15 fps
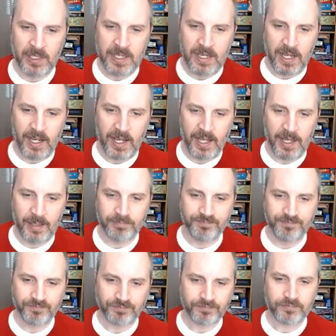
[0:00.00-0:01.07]

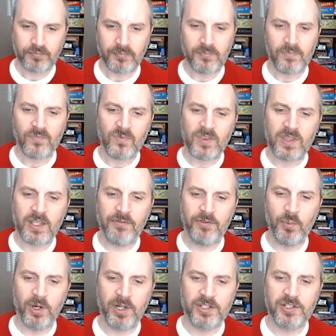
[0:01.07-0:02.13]
If you
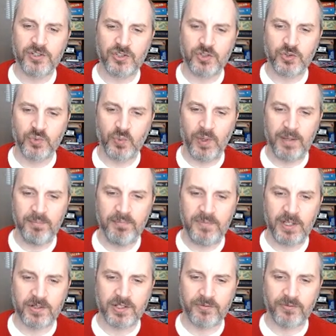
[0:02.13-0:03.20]
want to swim,
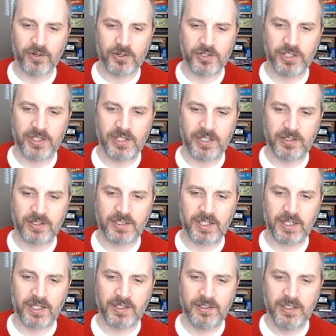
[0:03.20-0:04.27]
there's a version
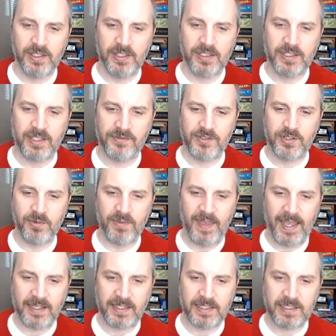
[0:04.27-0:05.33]
that gives you
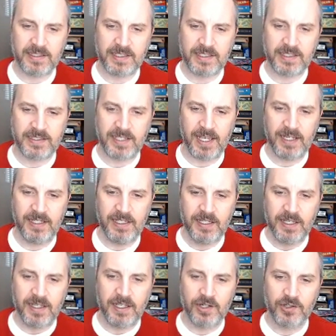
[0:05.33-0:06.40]
that instead.
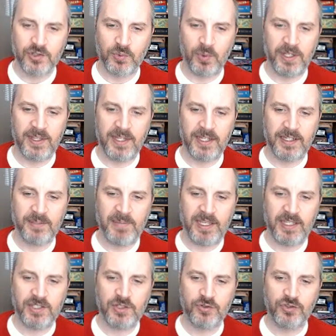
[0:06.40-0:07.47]
Here's one that
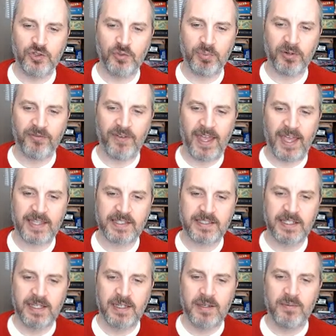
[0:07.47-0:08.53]
makes you super fast,
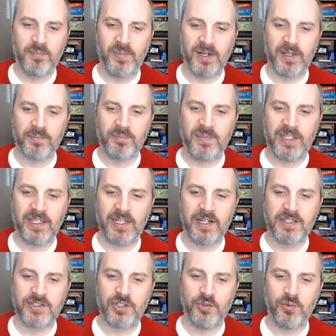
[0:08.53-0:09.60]
but
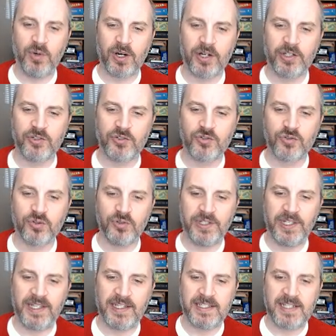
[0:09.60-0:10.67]
because you are
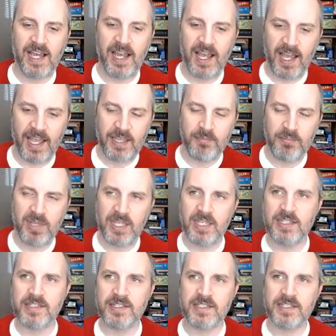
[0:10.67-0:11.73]
controlling time
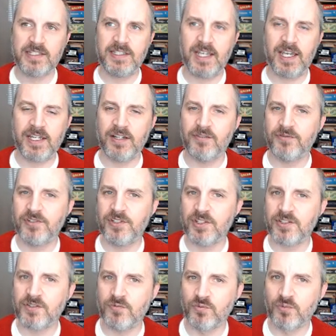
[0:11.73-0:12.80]
instead of
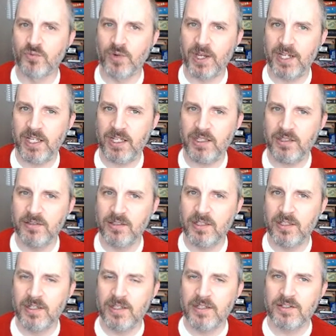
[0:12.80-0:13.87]
just running.
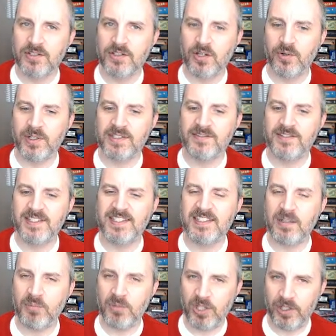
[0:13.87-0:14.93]
So it's
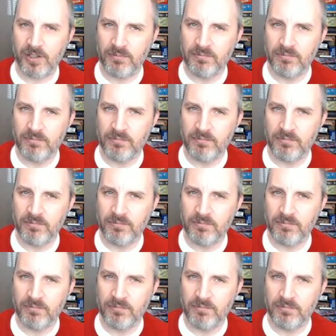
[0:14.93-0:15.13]
similar.